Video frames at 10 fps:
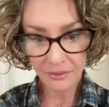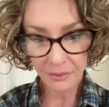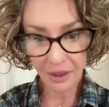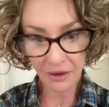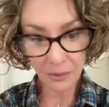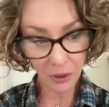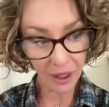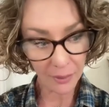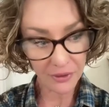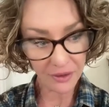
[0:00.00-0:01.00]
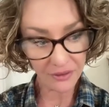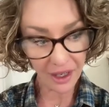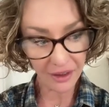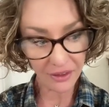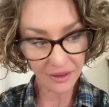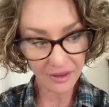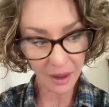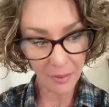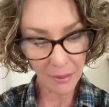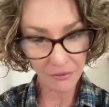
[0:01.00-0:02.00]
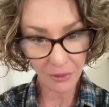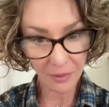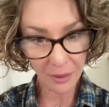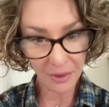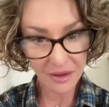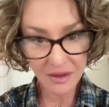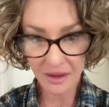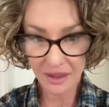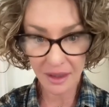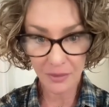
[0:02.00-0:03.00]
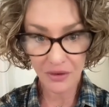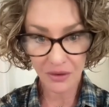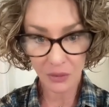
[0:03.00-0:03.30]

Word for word: because perhaps the Leviathan has come up from the abyss, the deeps,